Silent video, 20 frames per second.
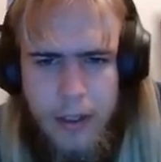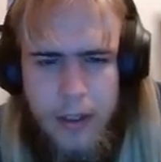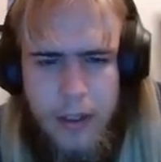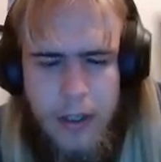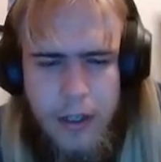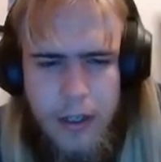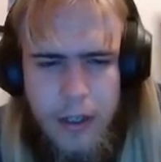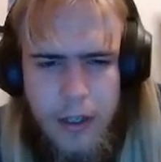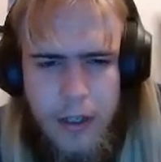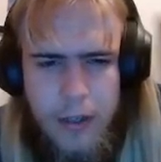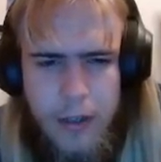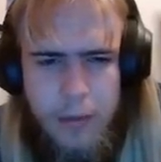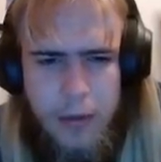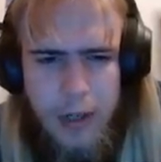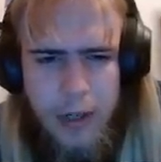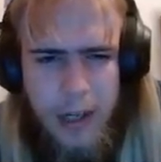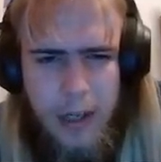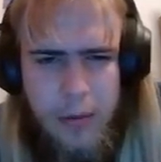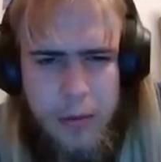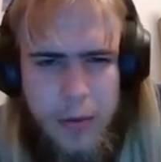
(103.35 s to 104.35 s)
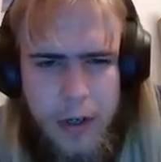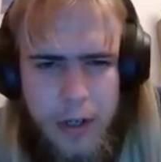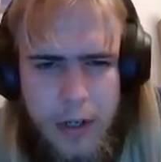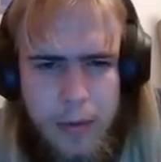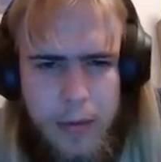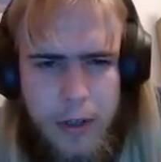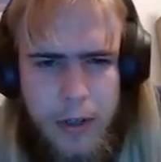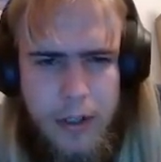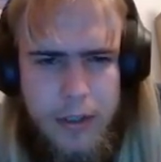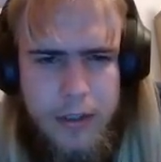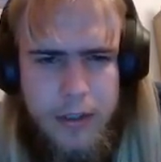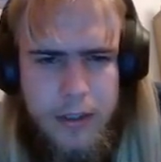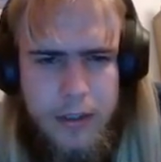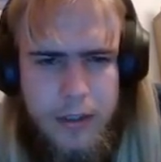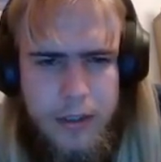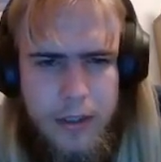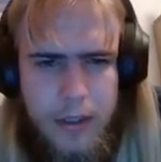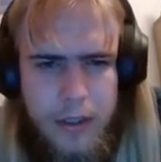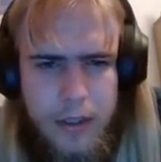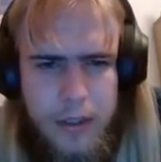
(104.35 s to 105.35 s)
But like pretty much,
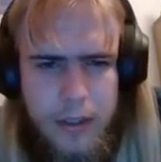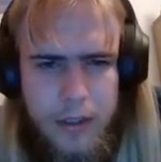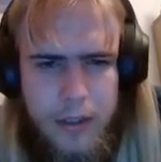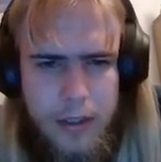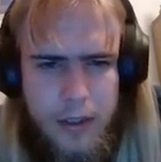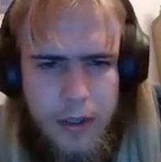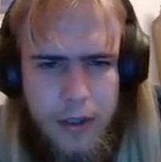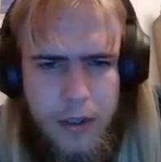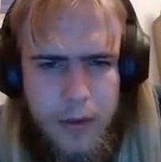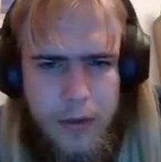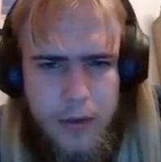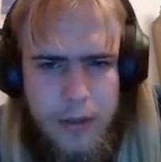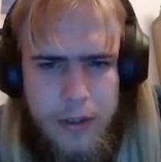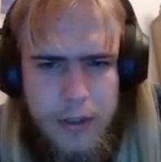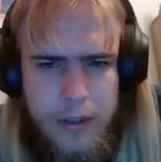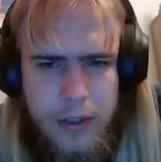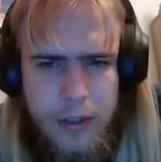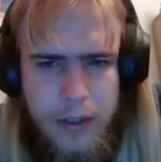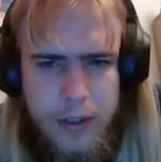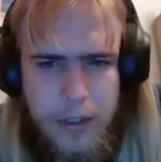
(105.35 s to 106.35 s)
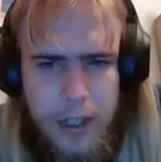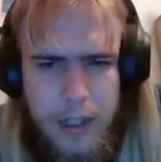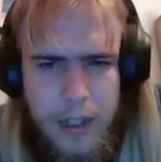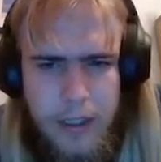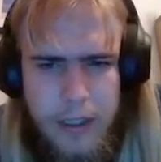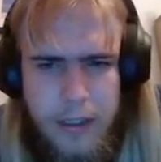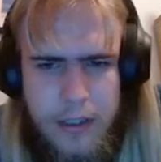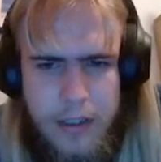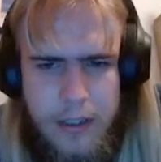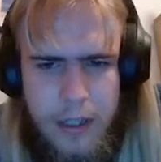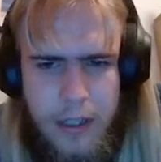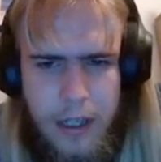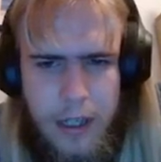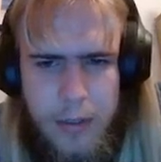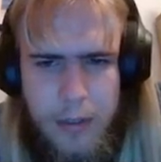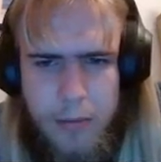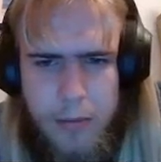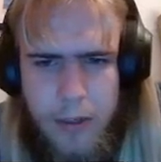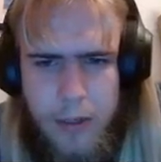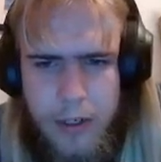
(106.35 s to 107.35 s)
it's like the
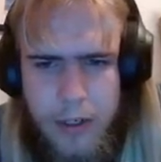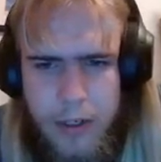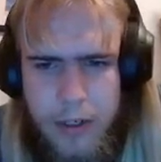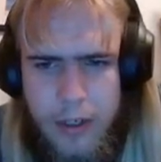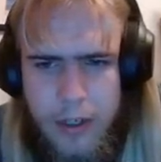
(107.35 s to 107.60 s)
same, but